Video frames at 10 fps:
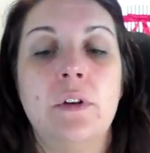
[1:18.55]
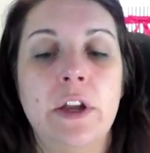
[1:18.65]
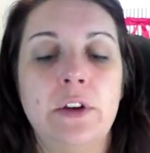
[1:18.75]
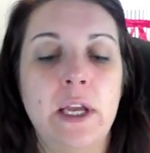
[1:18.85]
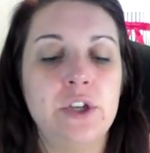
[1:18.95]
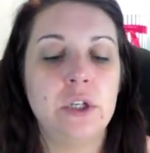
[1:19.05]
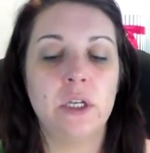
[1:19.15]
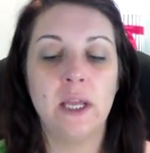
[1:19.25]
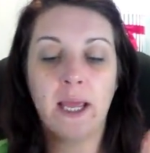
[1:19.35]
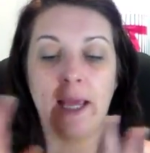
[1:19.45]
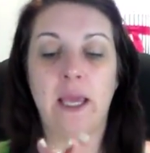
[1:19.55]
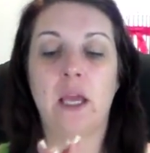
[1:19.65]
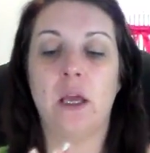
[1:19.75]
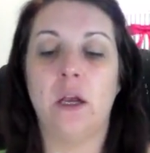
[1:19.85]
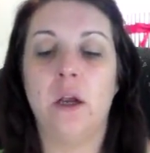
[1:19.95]
foundation.
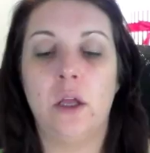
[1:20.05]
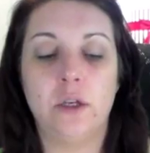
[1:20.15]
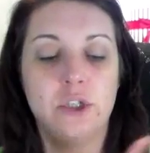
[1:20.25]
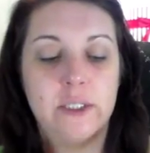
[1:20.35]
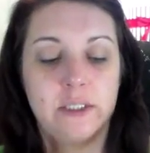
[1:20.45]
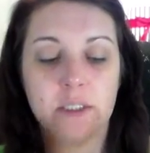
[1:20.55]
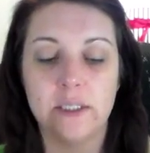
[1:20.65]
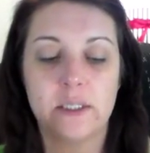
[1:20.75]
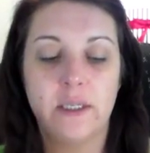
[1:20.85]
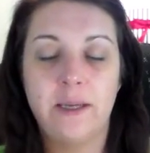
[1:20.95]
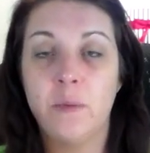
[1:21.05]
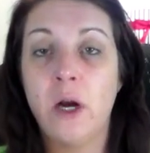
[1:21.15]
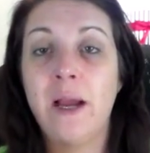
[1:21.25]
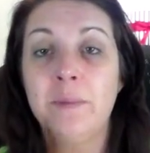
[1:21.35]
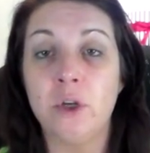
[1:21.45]
And just a
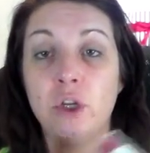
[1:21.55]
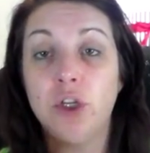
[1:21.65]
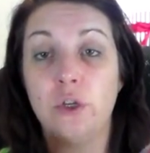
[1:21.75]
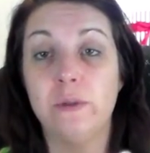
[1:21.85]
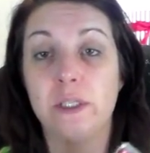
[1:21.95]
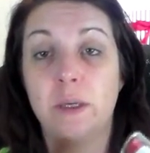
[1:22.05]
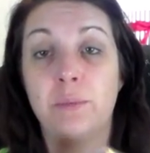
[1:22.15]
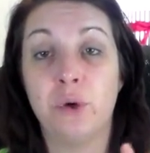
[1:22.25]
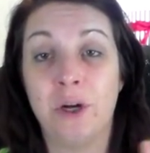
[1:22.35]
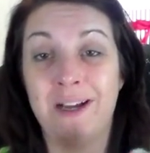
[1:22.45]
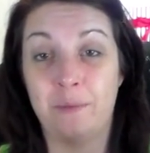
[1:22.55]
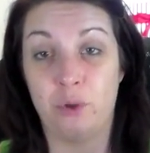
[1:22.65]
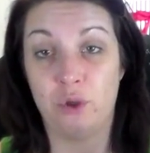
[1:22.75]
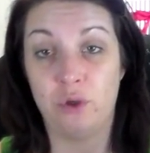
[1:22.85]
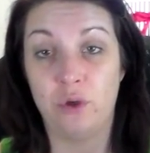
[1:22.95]
disclaimer, I'm not using
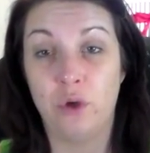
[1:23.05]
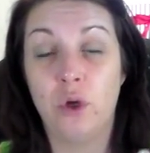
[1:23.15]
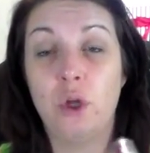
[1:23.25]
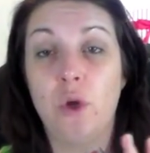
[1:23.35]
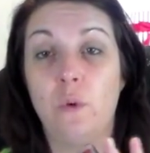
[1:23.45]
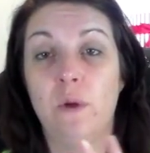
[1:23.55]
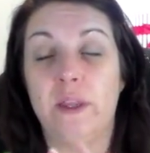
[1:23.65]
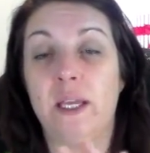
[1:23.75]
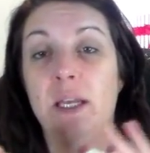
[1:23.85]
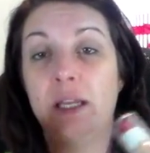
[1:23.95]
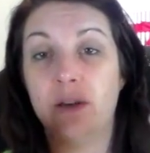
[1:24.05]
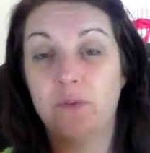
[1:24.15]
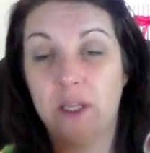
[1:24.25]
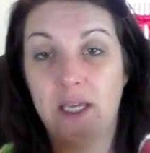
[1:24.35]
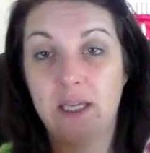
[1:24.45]
primer with any
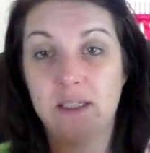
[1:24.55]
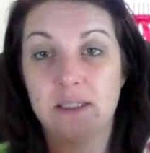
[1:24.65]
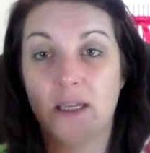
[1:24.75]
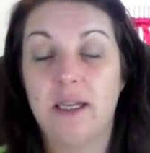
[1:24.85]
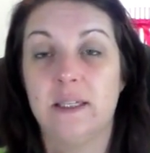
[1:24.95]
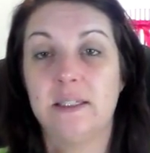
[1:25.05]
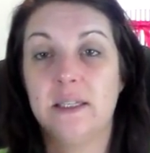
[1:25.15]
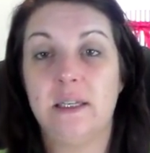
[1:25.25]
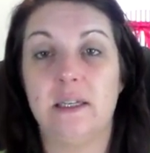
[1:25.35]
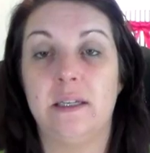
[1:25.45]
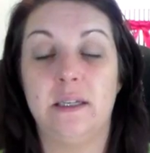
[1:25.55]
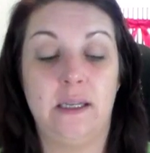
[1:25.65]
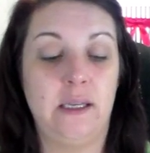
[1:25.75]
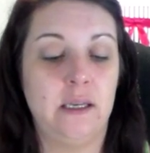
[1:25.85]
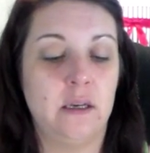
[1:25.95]
of these. Like I said
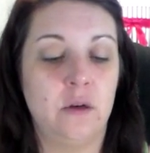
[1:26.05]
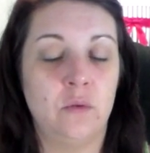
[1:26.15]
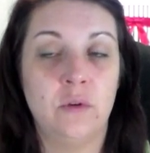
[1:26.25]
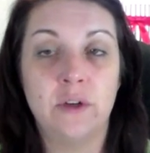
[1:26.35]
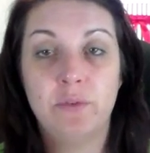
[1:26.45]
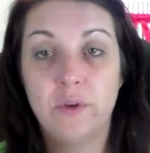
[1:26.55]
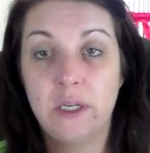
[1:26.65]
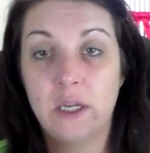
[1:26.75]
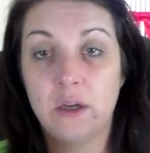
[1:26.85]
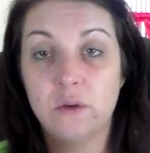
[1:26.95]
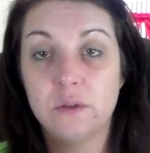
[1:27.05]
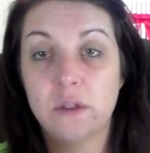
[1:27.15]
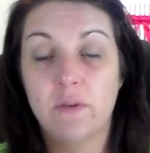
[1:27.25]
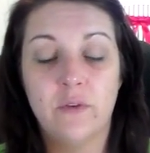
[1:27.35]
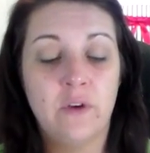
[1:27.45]
in one of the videos
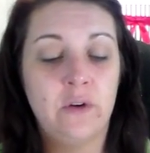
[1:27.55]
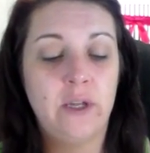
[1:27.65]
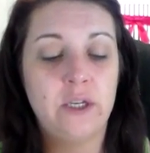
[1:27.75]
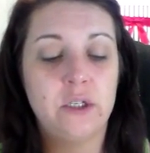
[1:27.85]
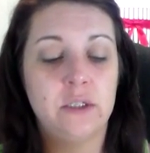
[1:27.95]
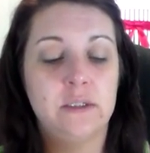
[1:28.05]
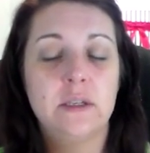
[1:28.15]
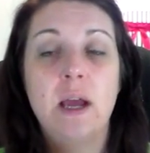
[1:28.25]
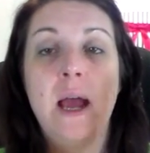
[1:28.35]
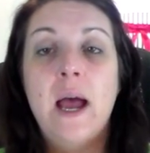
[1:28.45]
of the foundations,